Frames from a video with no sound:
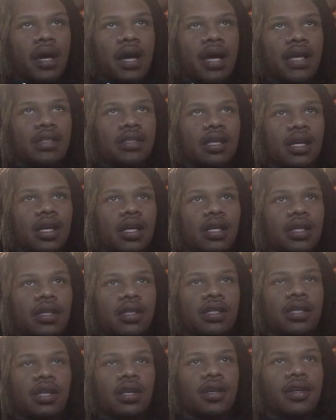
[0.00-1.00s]
I suck with
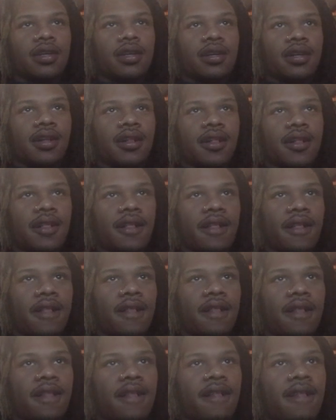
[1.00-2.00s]
this shit. Damn,
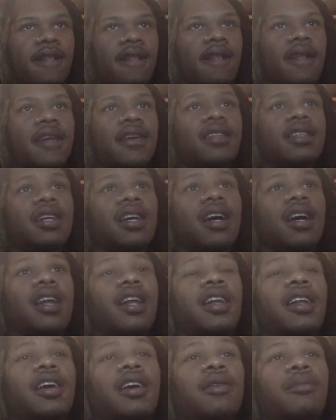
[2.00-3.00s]

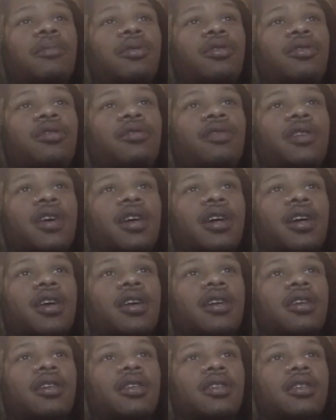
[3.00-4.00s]
that nigga blew the fuck
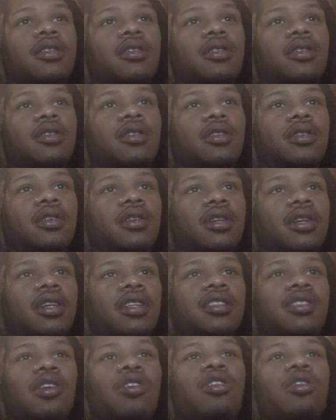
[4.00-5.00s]
up.
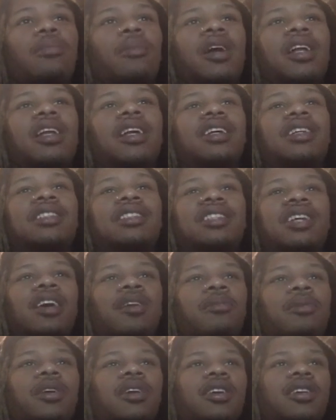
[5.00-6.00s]
It's all to my nigga
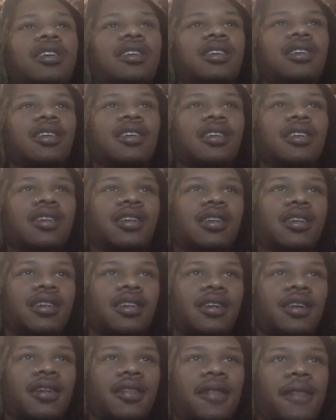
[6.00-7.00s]
Jimmy.
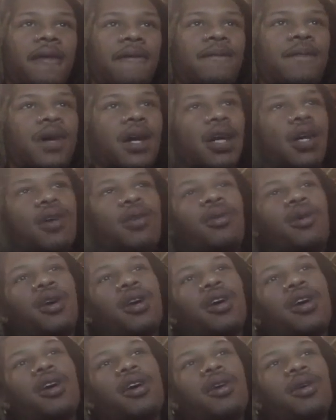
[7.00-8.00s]
The fuck
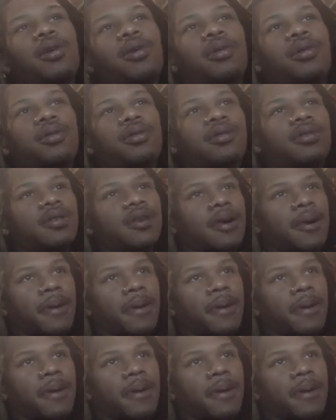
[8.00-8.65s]
going on?